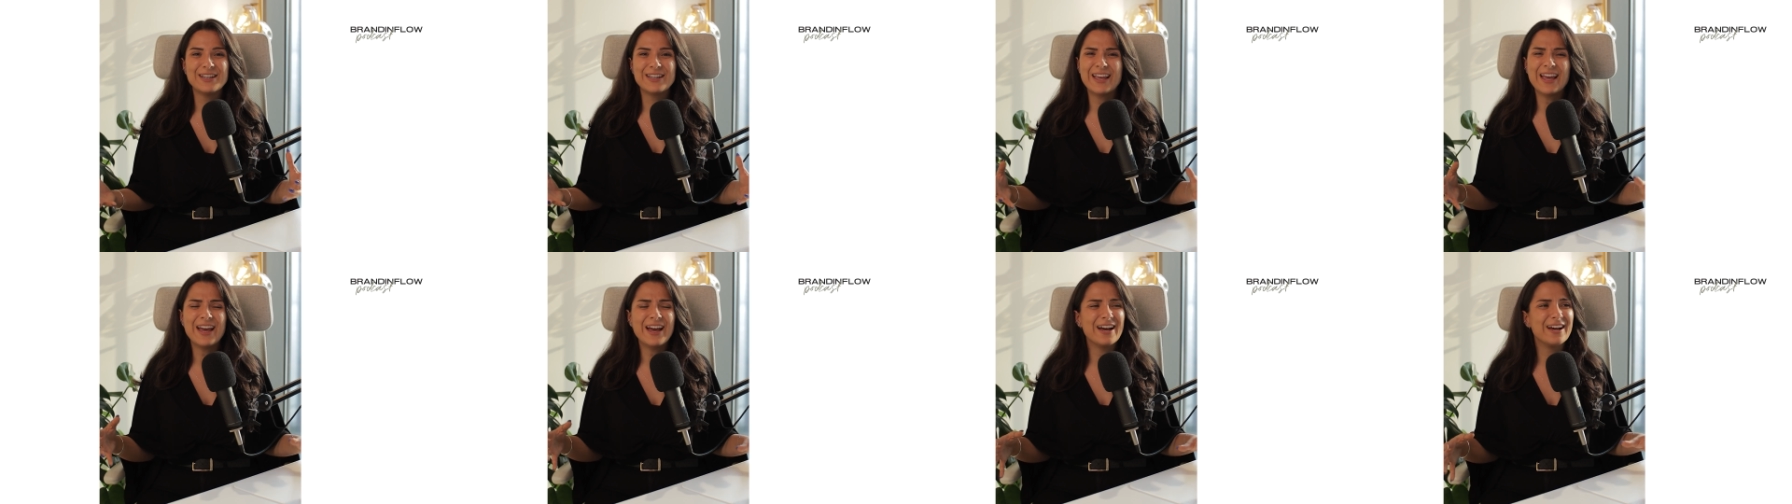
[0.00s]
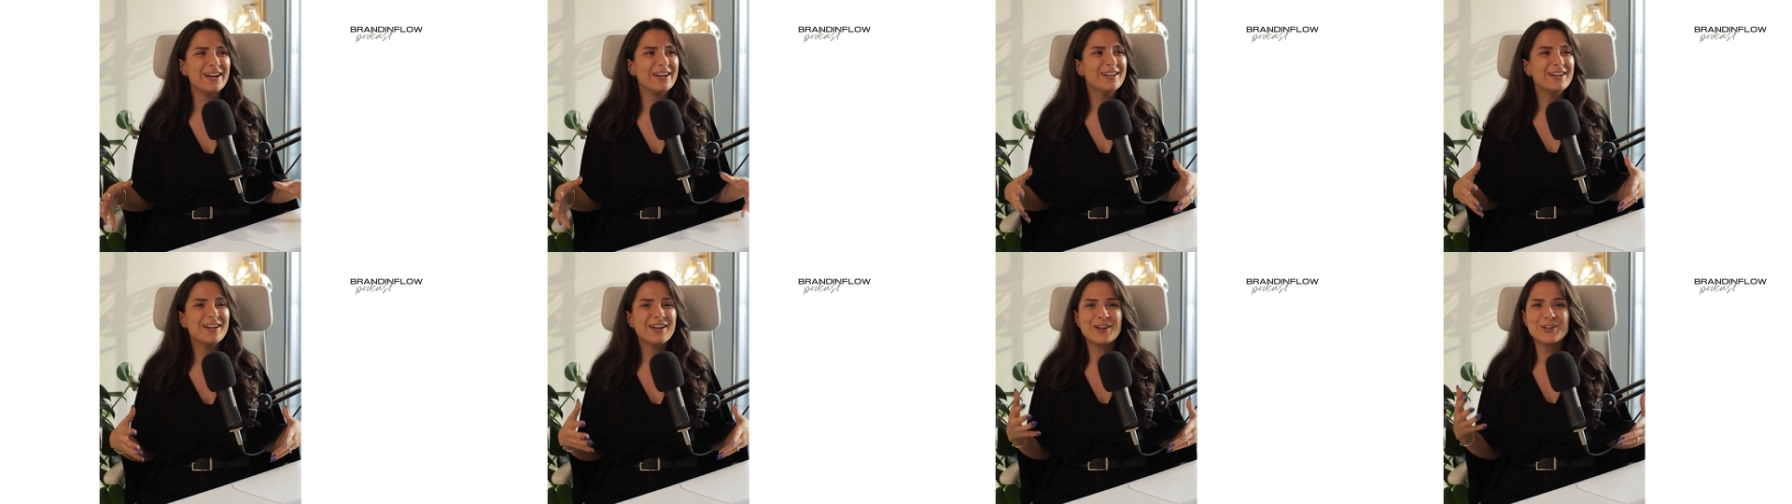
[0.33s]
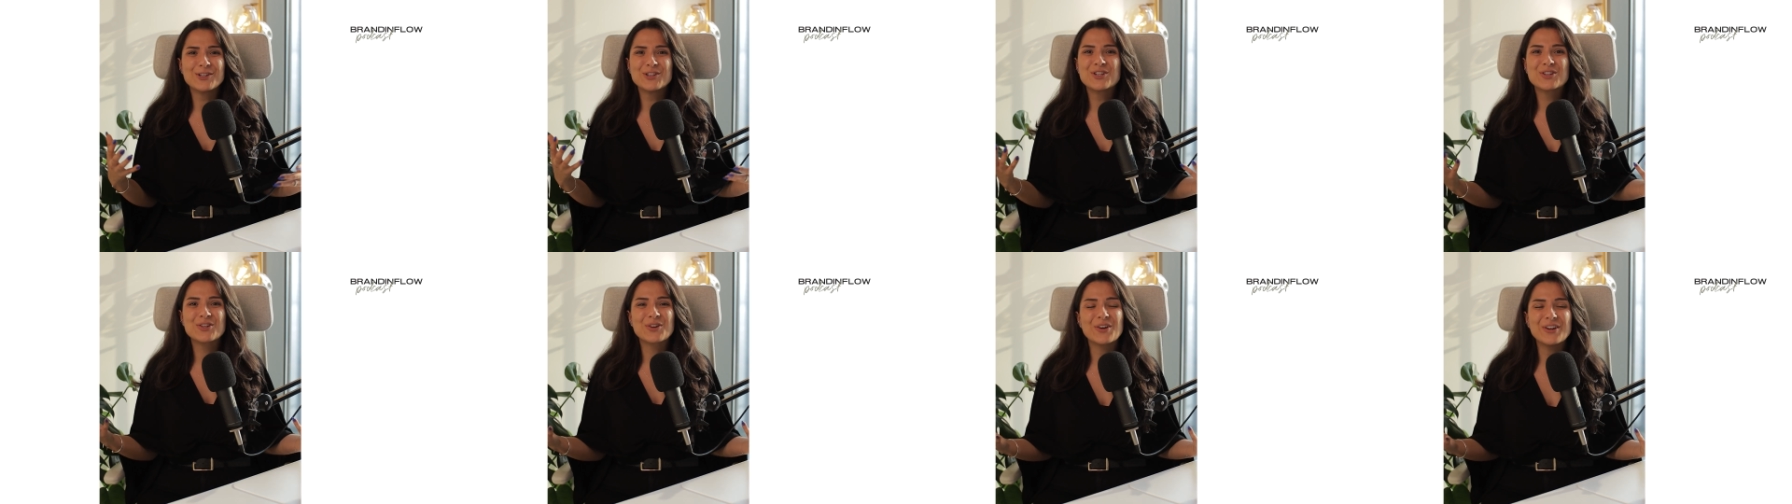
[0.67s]

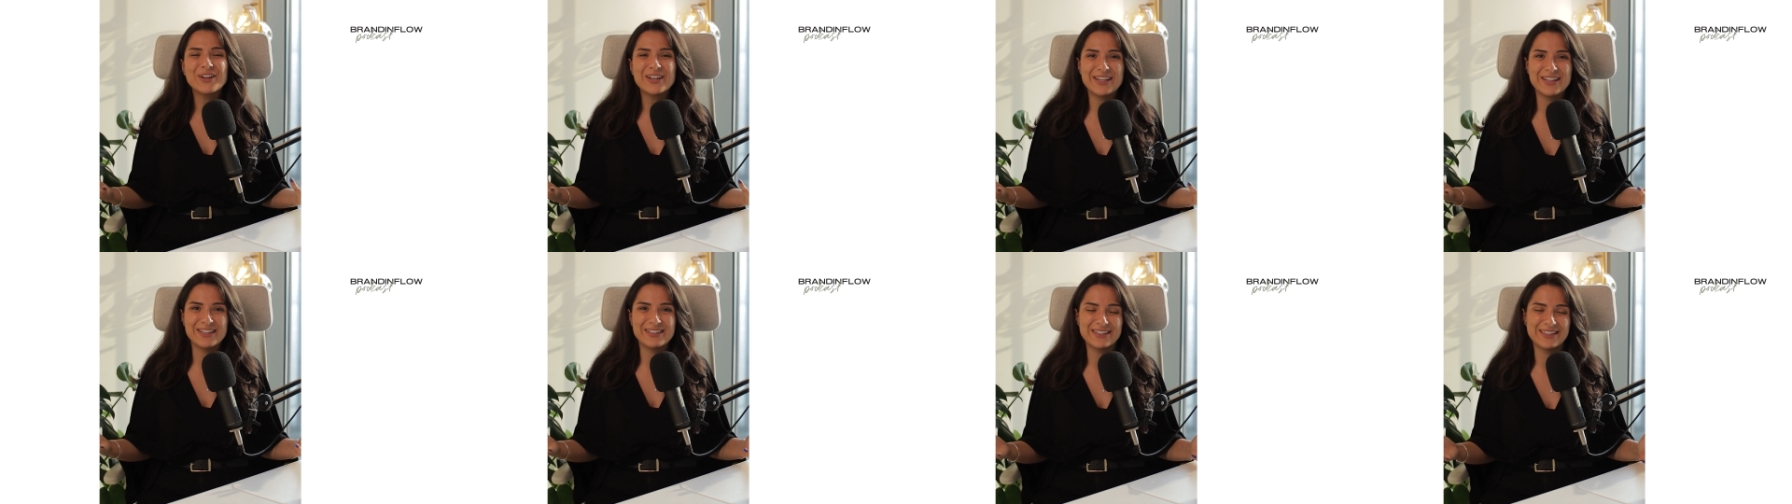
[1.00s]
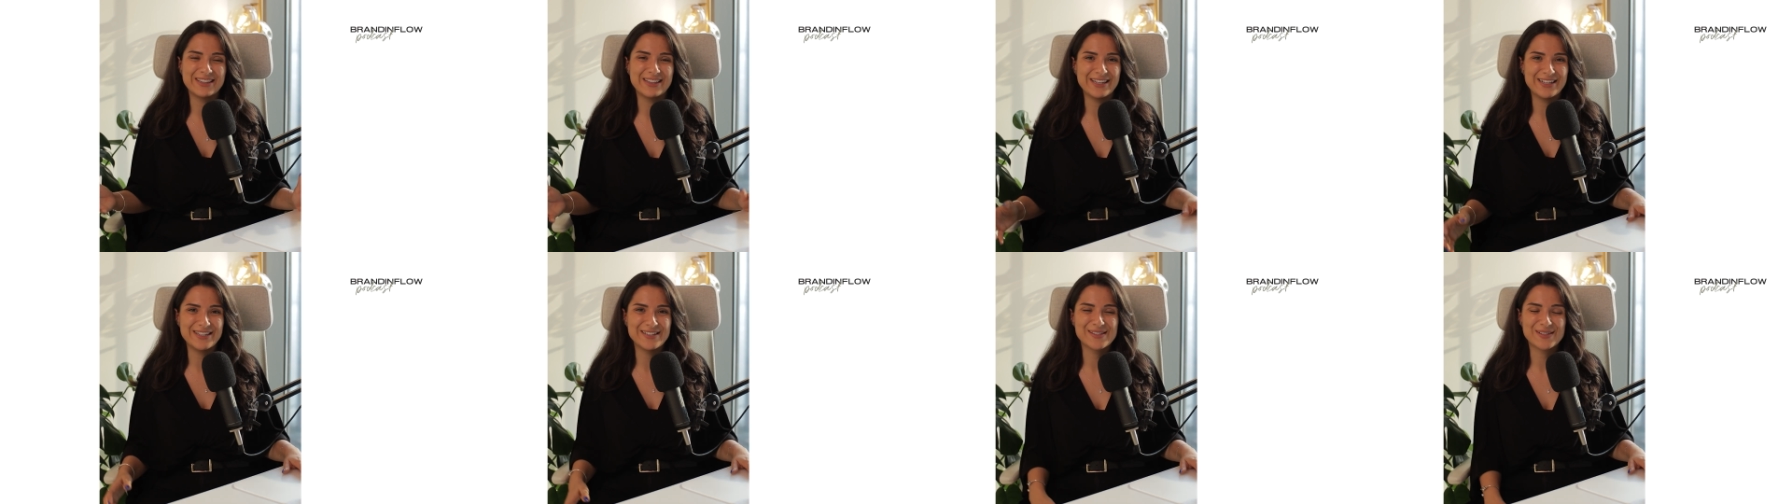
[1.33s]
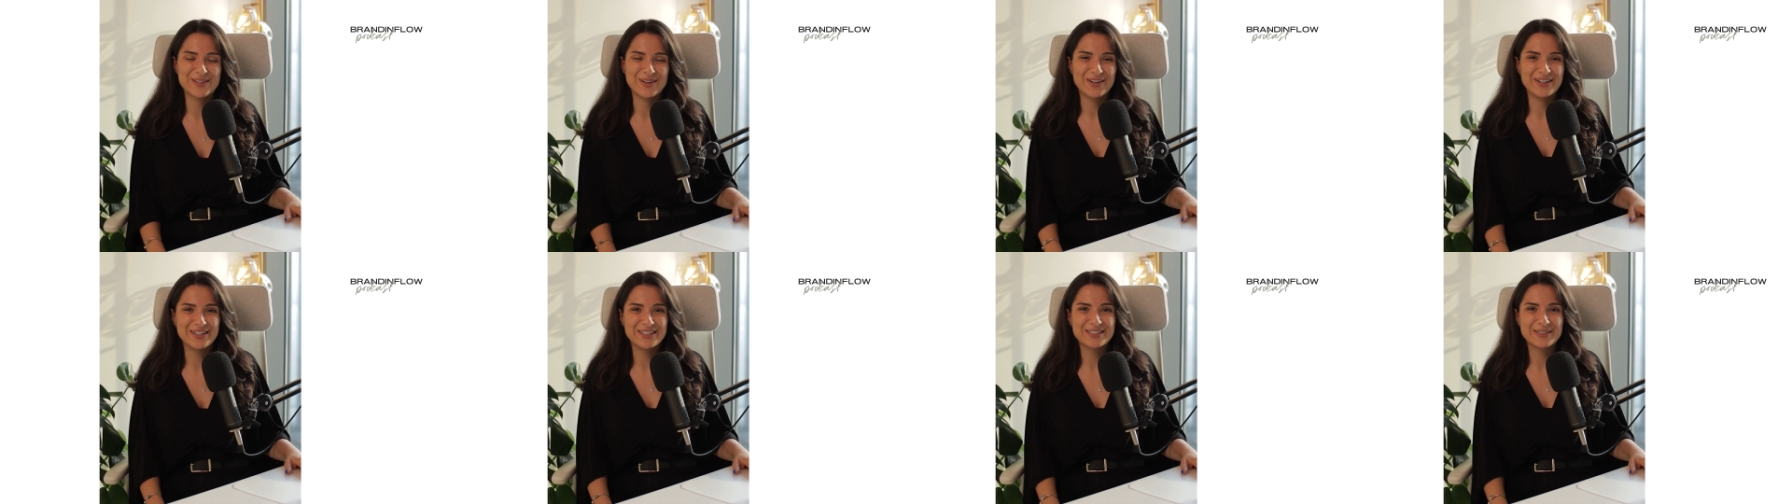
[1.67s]
a journey that they
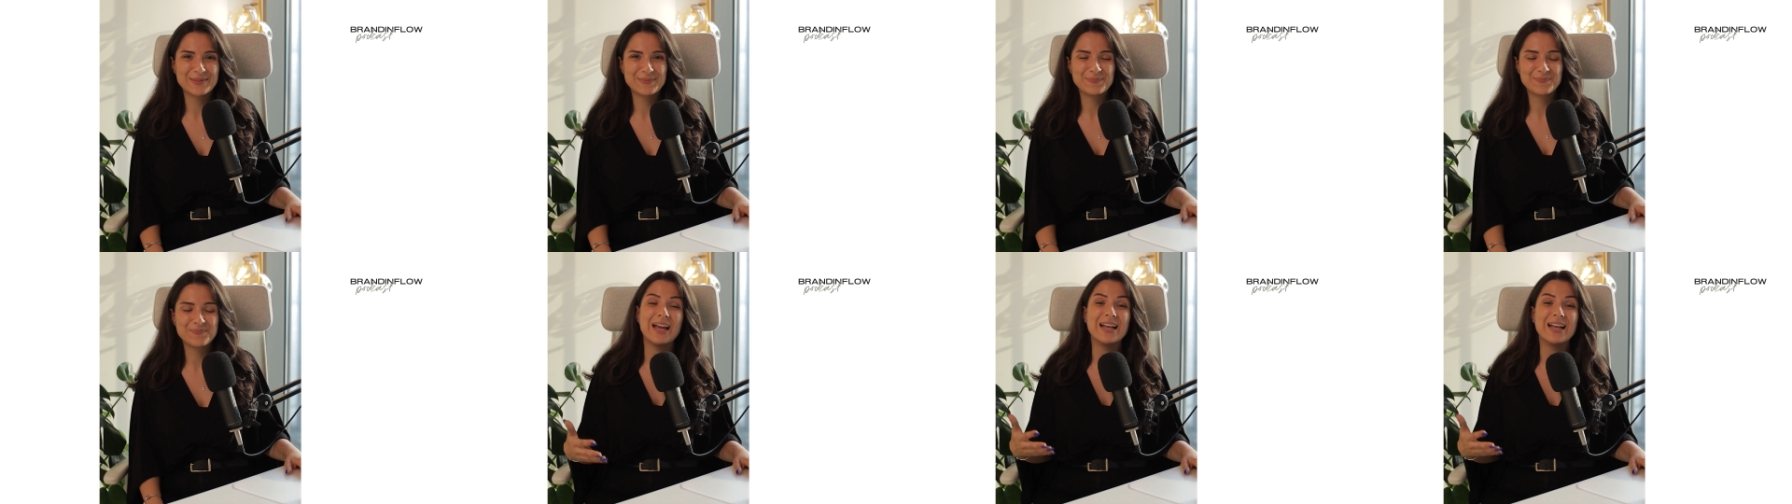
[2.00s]
start.